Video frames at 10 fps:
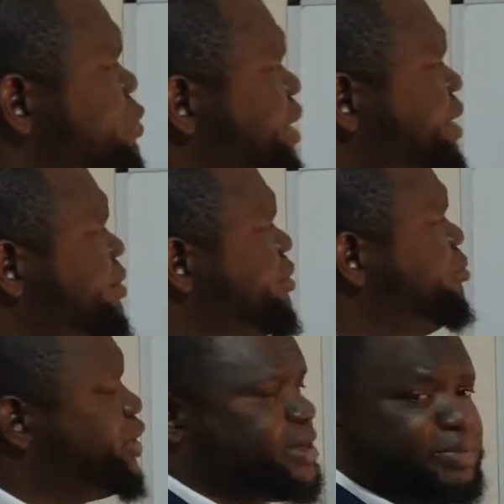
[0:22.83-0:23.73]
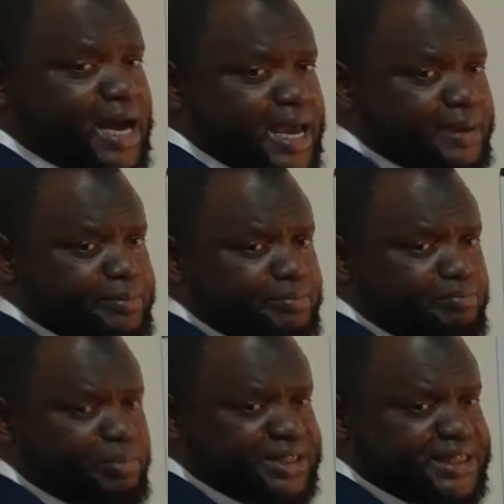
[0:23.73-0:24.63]
with multiplying
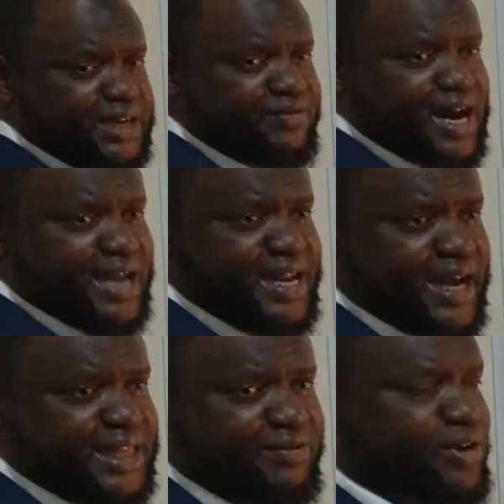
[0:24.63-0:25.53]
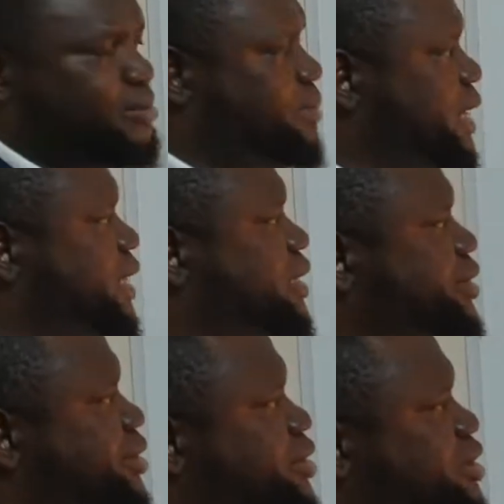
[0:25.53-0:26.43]
positive and negative number.
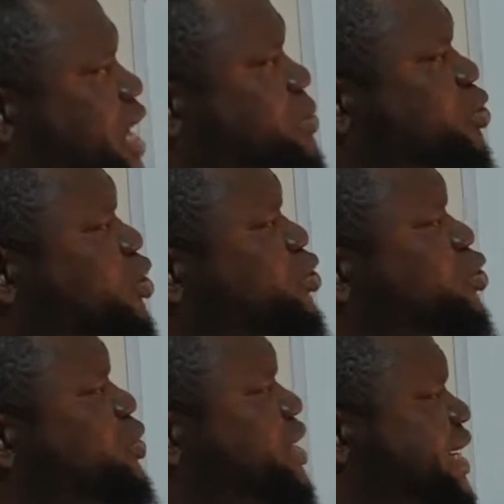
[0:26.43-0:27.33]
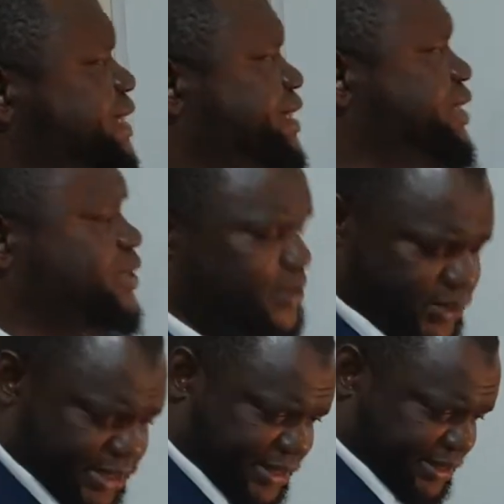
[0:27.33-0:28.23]
Now we're going to do the rest,
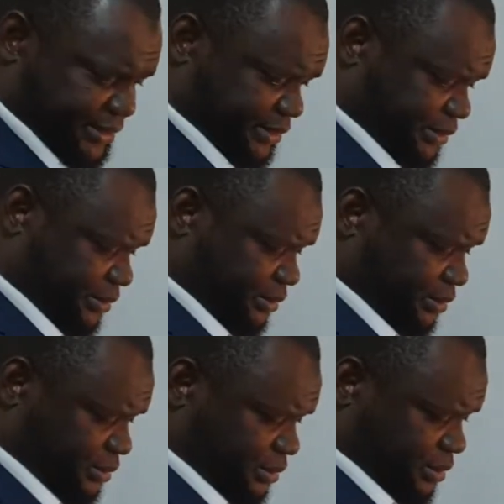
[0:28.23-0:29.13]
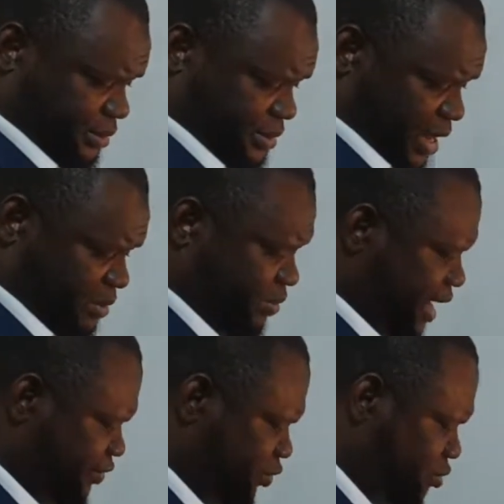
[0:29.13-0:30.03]
okay? That means we
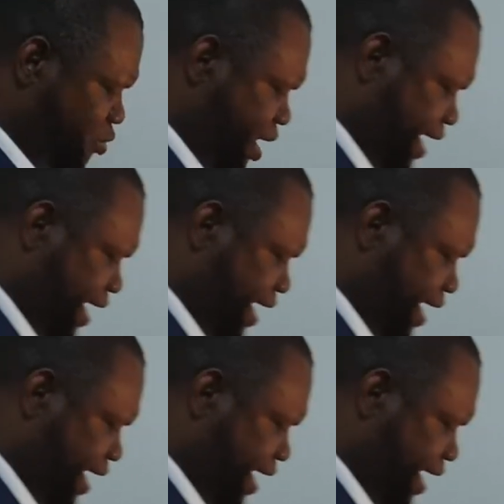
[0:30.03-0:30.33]
have to do more